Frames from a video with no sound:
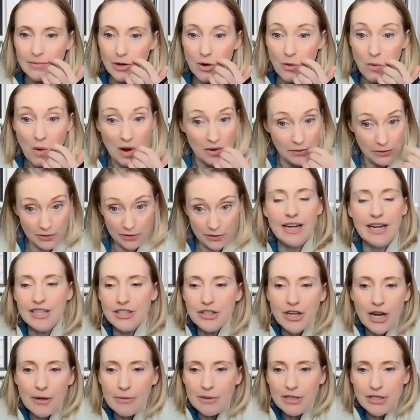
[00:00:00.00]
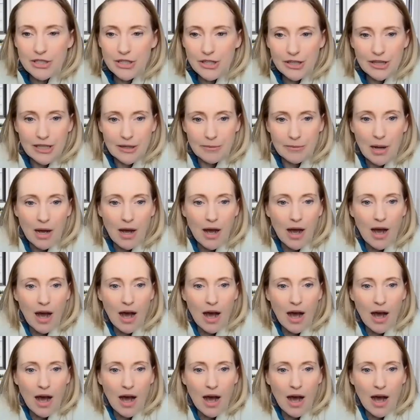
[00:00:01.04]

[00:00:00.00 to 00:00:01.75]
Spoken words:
quotes, I'd go and do them.